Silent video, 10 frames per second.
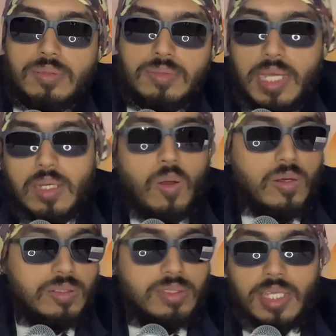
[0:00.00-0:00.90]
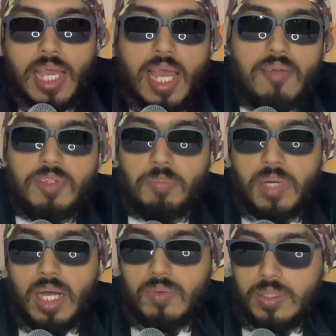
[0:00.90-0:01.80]
cyclones, they have the
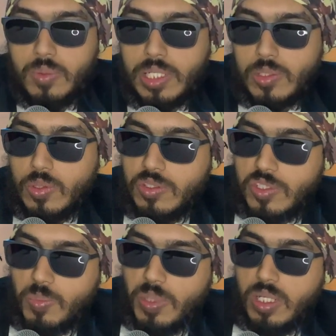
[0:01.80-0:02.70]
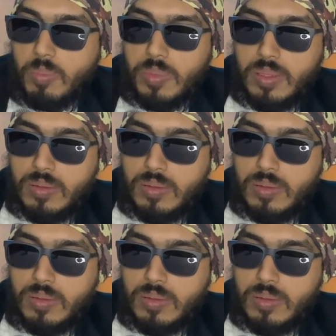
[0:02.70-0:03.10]
power to actually just pick up